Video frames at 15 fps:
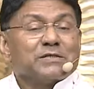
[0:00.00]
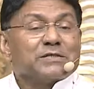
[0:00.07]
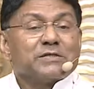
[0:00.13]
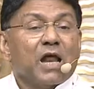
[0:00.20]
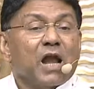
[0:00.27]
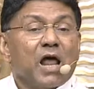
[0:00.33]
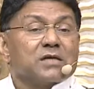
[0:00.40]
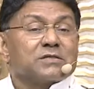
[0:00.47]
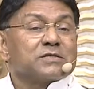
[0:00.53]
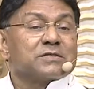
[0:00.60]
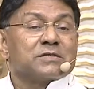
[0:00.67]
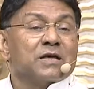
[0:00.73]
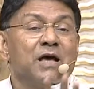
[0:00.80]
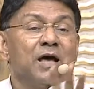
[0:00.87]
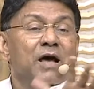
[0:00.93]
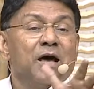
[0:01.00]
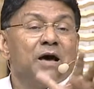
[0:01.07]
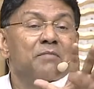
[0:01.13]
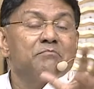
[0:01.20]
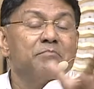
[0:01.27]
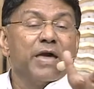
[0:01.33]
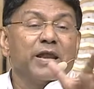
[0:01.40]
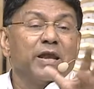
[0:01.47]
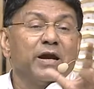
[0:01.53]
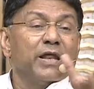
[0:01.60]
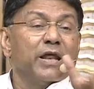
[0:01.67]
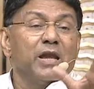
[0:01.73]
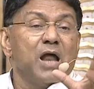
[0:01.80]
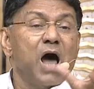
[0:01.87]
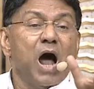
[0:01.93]
tell us, Mary
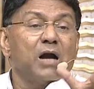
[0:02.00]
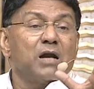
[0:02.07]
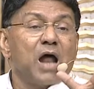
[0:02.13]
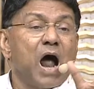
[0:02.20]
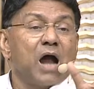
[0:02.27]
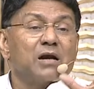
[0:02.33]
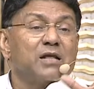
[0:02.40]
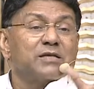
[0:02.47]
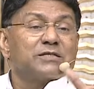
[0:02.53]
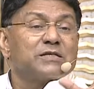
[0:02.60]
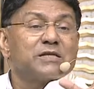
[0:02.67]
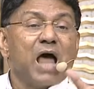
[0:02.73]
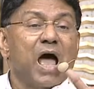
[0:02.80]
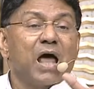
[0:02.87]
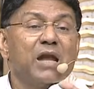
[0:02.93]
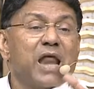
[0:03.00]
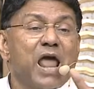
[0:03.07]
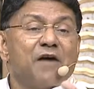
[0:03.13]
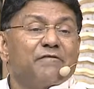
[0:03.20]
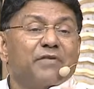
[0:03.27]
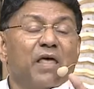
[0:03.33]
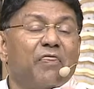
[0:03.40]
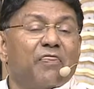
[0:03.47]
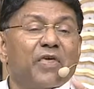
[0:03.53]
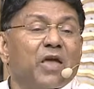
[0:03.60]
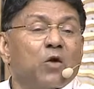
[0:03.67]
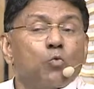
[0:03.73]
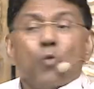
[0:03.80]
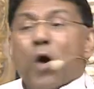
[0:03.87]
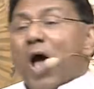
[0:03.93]
did not understand
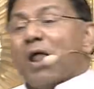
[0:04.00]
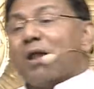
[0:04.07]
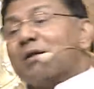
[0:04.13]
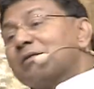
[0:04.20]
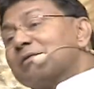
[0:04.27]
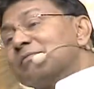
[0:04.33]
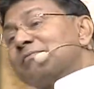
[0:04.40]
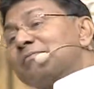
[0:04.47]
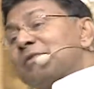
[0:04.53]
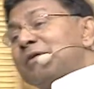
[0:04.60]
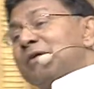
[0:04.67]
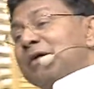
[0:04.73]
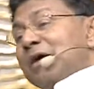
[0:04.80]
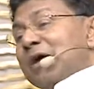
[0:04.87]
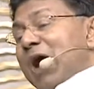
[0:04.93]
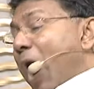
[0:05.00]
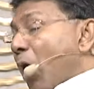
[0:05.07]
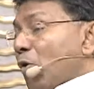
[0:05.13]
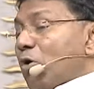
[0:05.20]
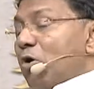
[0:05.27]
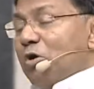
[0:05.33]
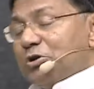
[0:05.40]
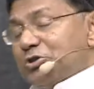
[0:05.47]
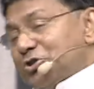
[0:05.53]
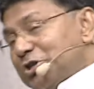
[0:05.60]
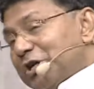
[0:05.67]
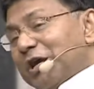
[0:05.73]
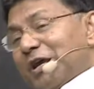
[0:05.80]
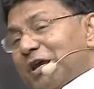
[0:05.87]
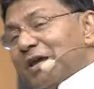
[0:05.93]
everything well. How could
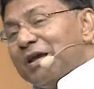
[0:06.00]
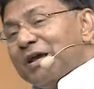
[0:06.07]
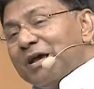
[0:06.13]
she?